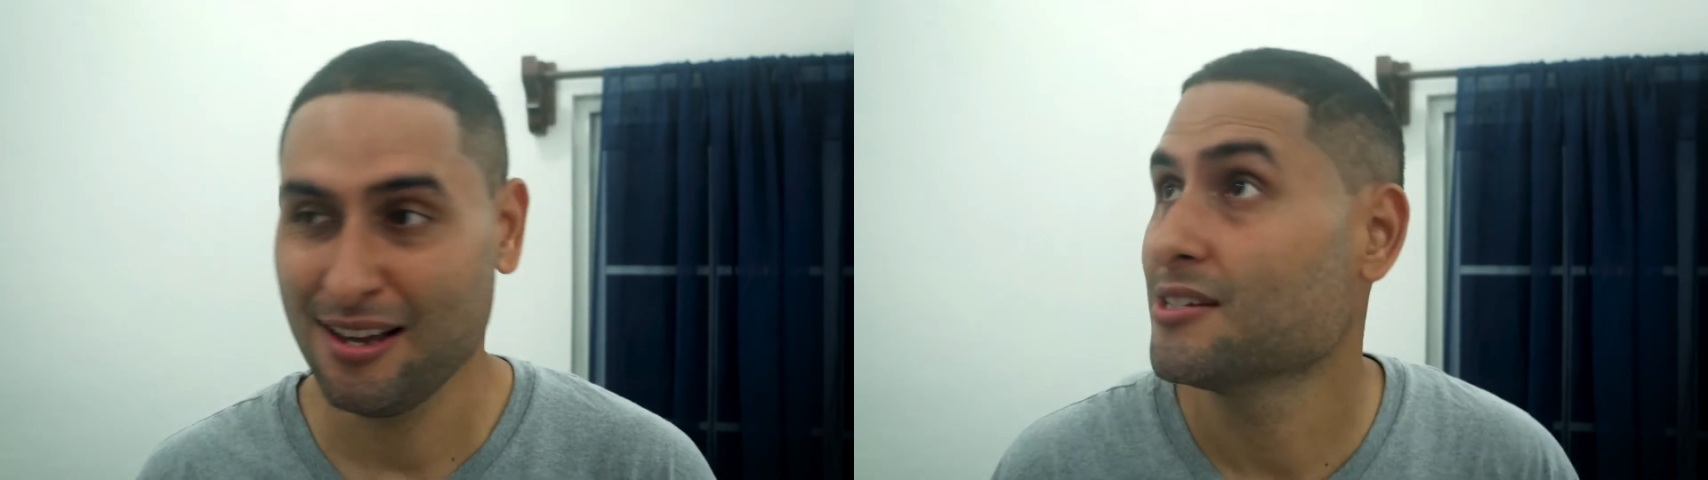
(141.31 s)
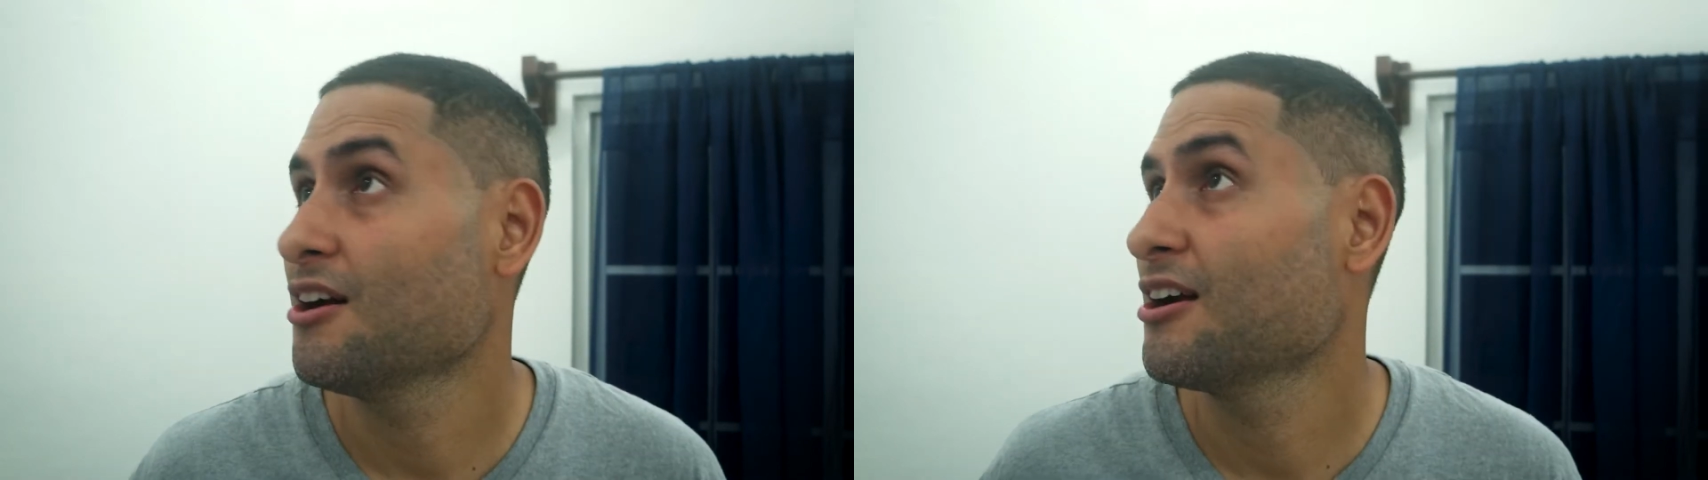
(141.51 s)

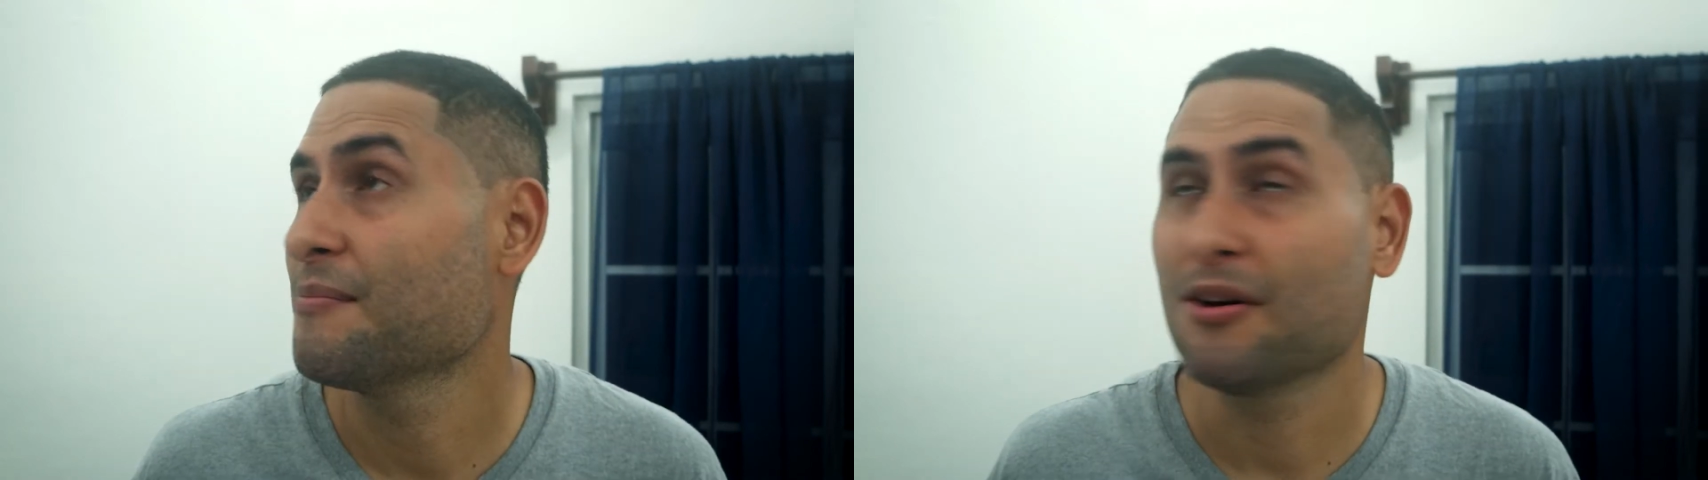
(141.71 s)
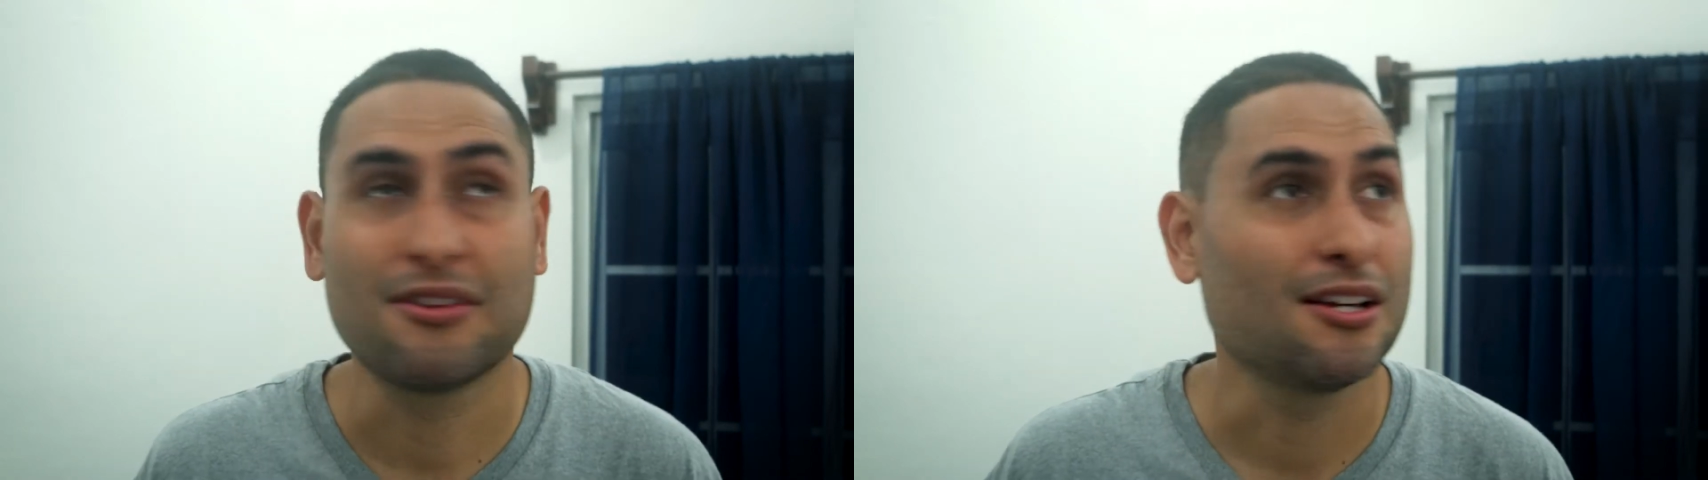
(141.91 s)
Sorry
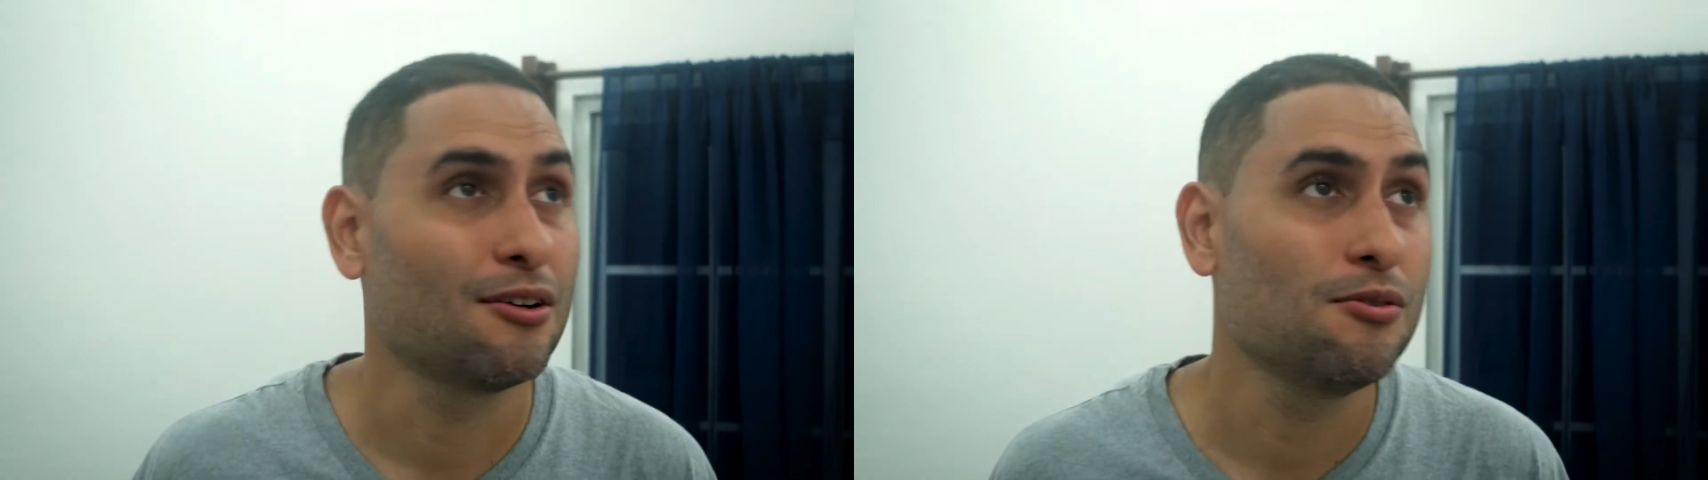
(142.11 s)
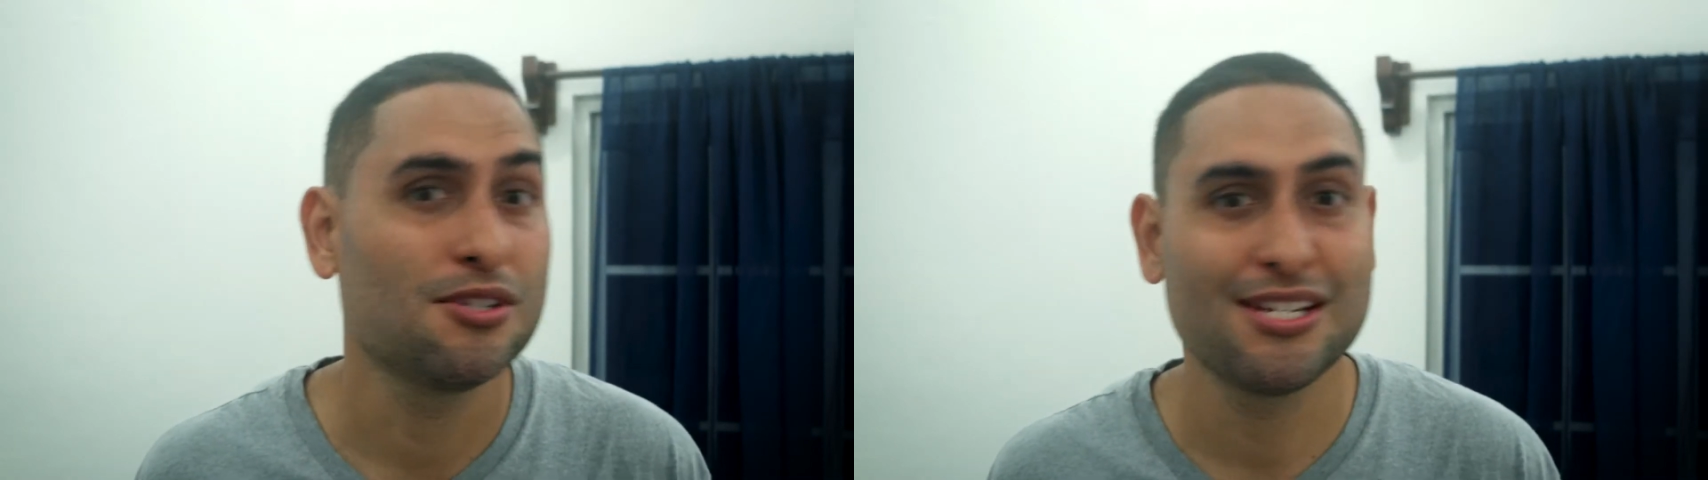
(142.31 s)
about the
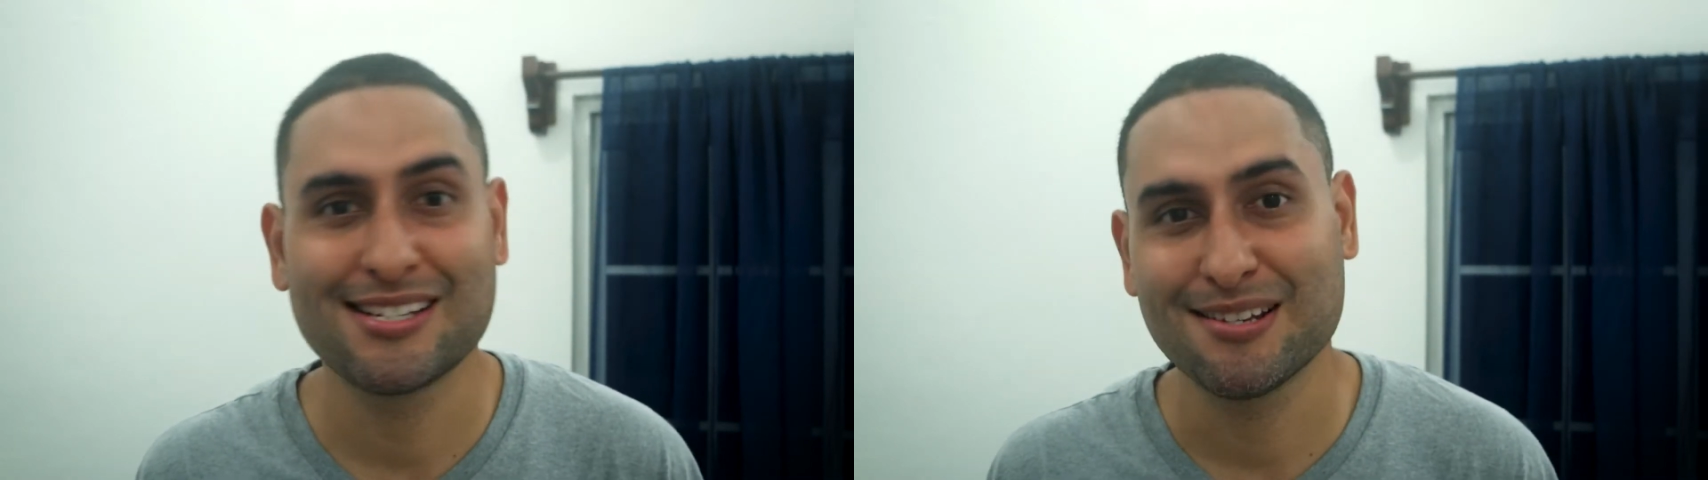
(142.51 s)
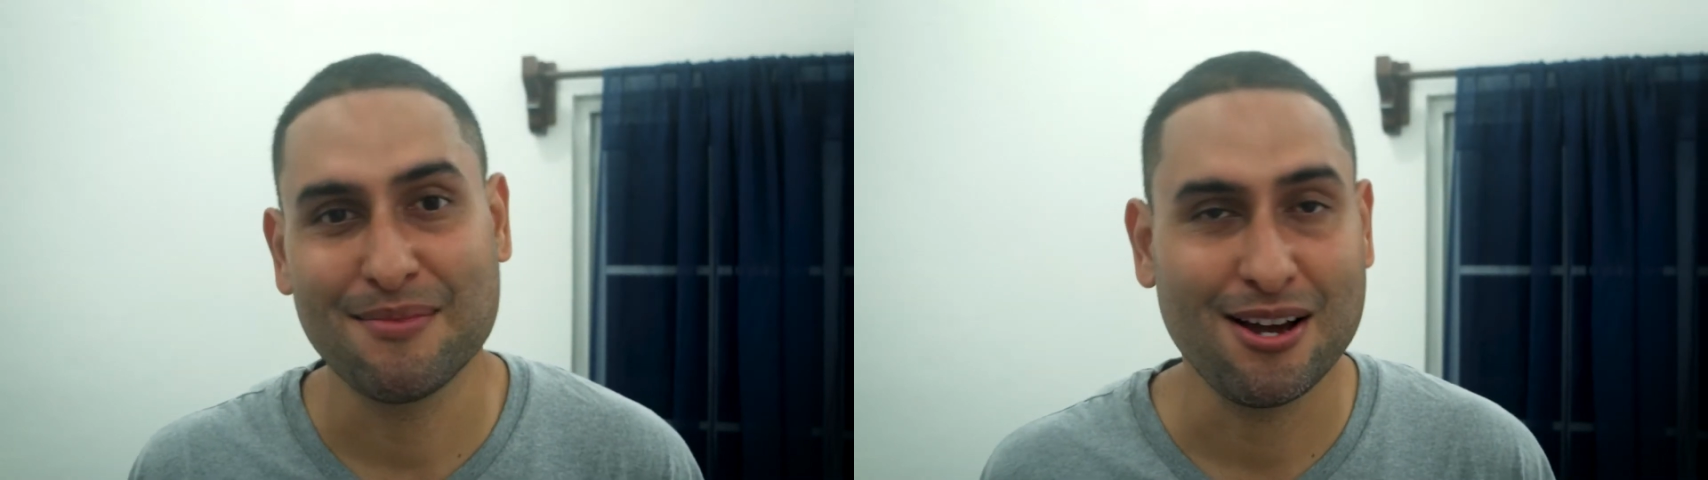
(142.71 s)

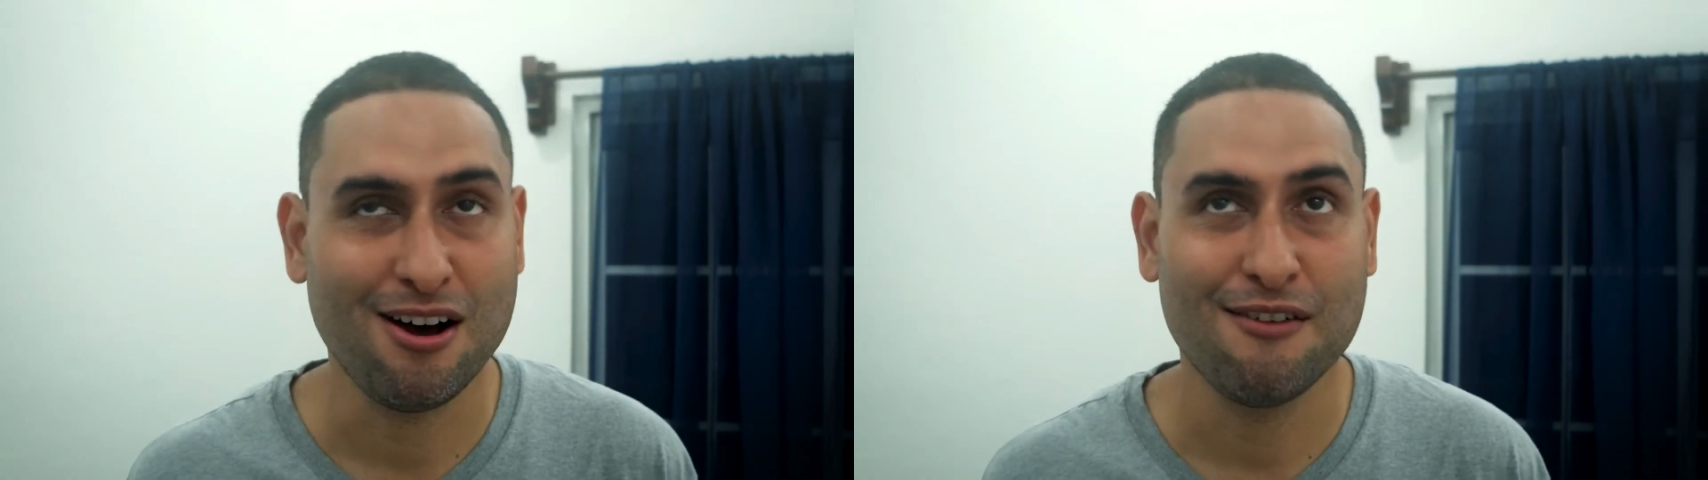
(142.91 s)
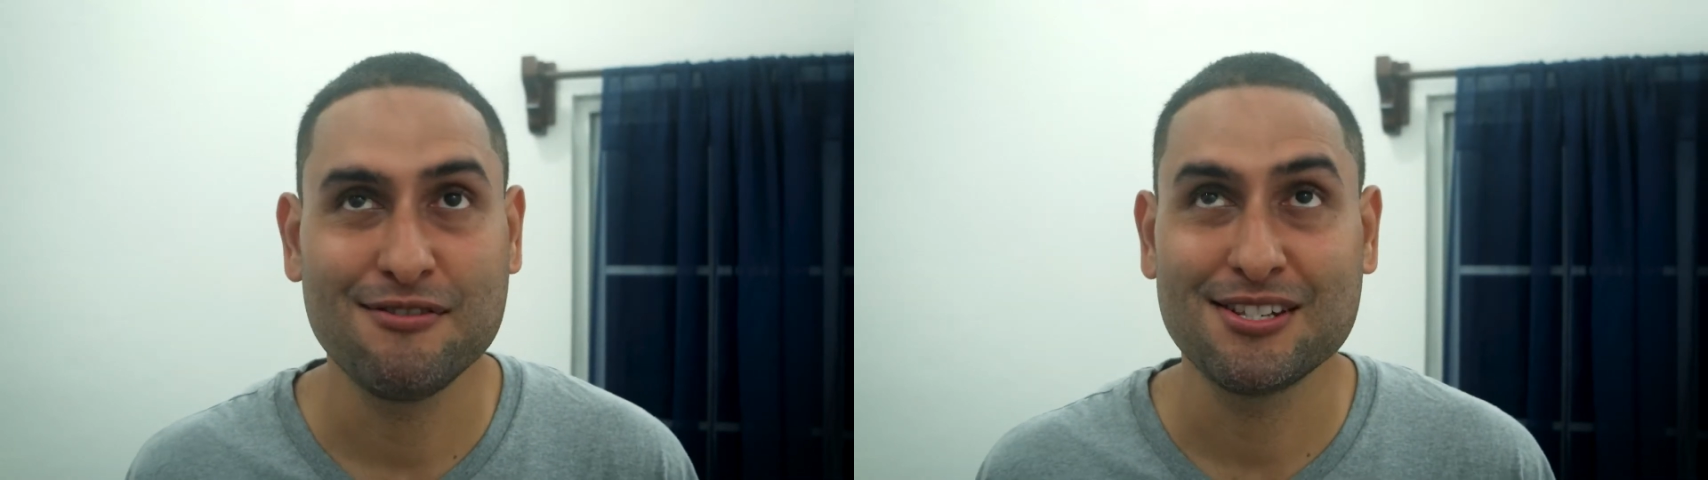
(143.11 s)
acoustics in my
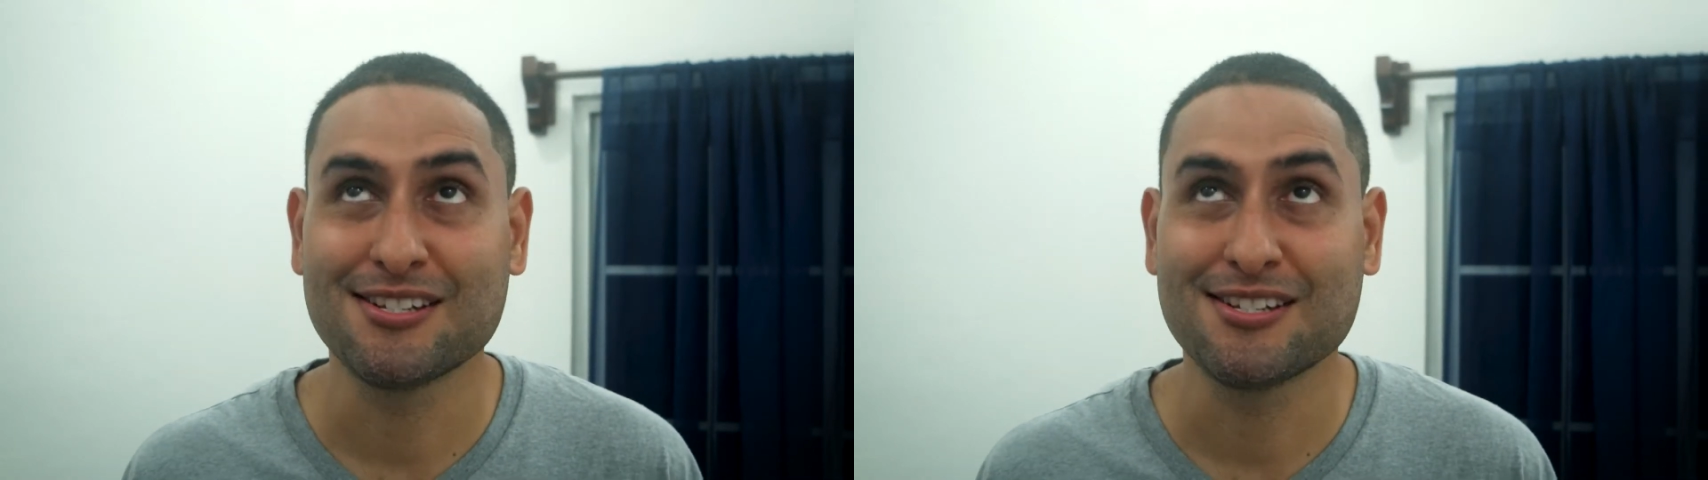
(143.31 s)
office.